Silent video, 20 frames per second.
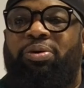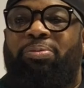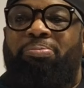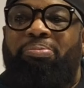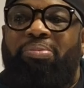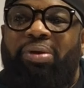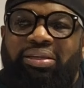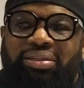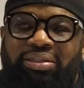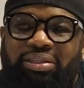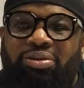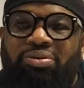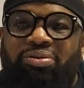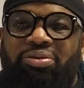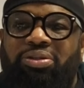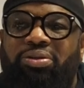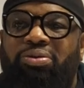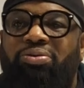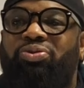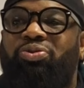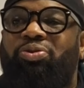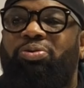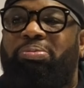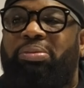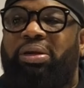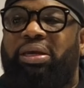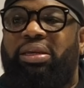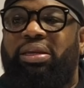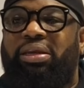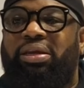messy on social
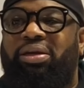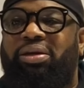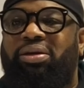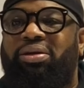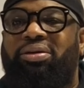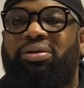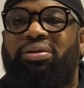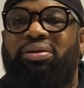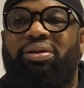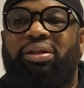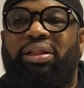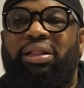media,